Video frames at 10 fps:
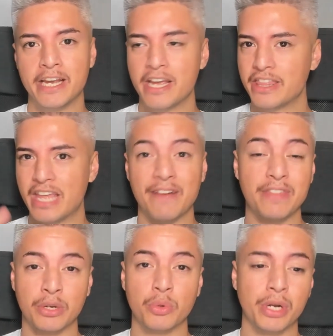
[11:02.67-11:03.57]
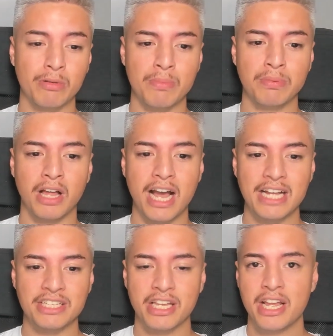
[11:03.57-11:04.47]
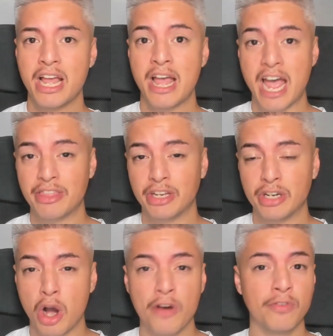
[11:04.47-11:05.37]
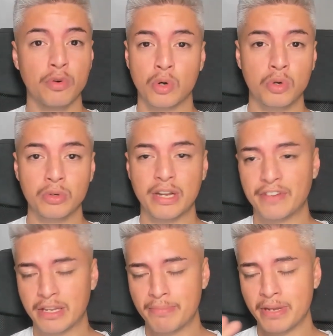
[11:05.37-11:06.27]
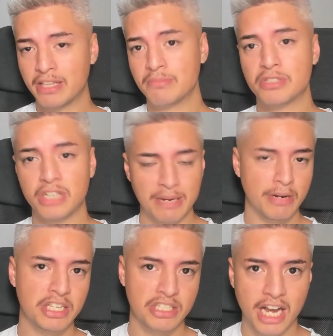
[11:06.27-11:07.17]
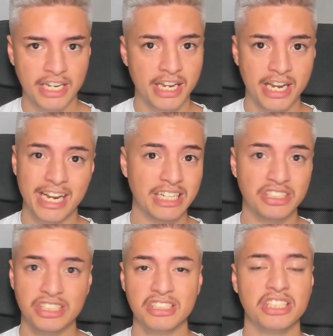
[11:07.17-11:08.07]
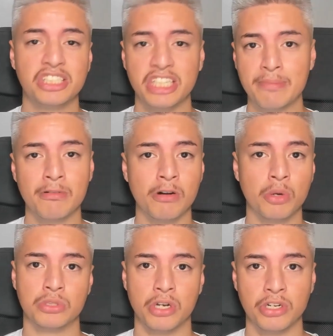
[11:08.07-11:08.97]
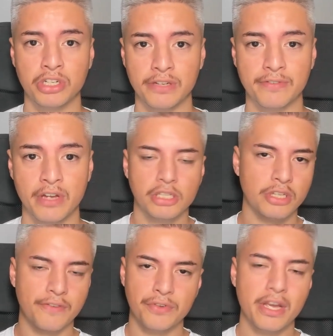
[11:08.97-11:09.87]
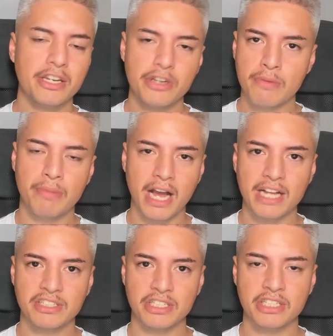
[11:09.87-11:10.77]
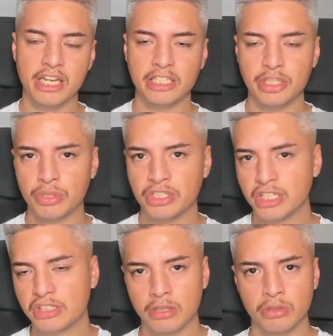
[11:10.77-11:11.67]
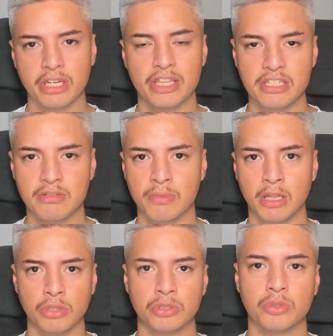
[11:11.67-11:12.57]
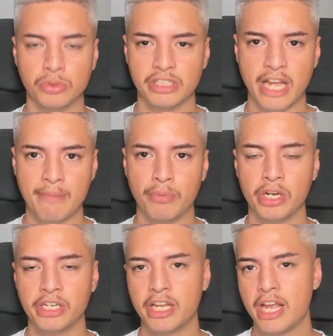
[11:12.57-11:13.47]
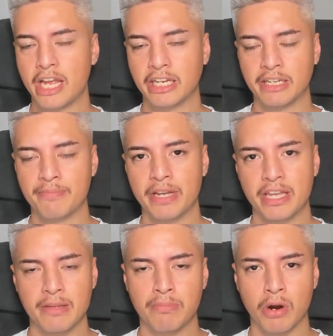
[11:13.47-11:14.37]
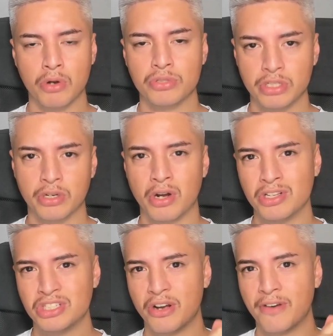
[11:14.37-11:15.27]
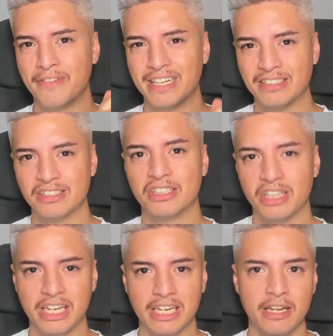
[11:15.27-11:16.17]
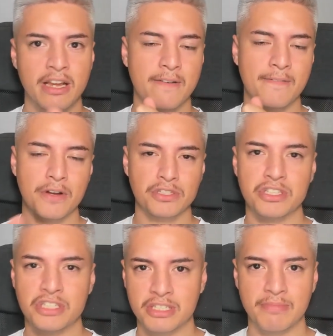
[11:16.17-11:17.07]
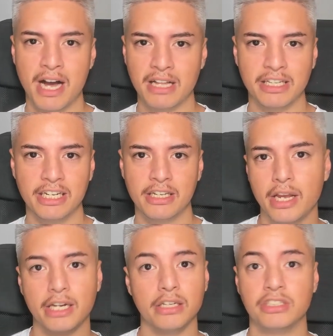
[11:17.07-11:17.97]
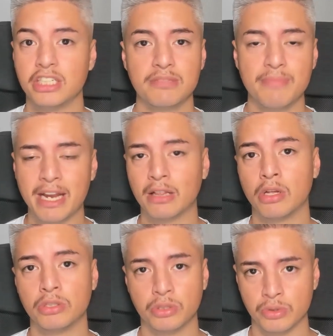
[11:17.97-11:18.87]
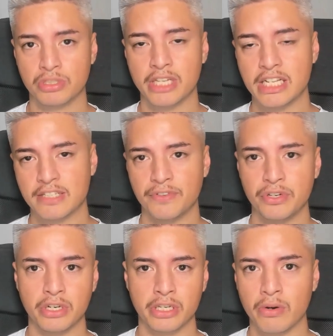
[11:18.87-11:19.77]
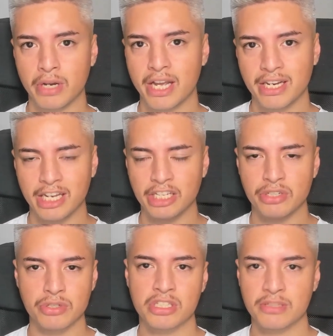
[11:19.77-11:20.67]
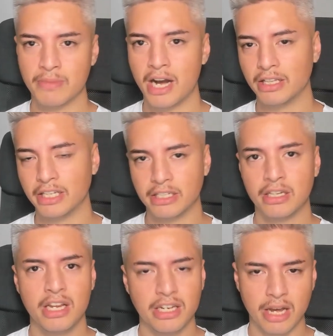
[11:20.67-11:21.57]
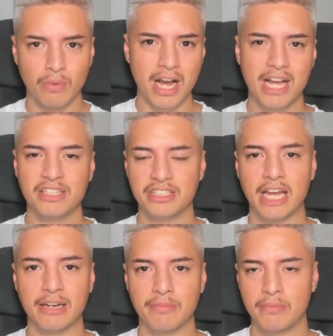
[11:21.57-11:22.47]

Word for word: They have the quick replies. And then overall, if you compare them side by side, it's just the cheaper alternative. So if you had no biases and you were just to look at this from a logical standpoint and compare the pros and cons of instantly versus smart lead, it'd just make logical sense for you to go ahead and use smart lead. Now, why is that?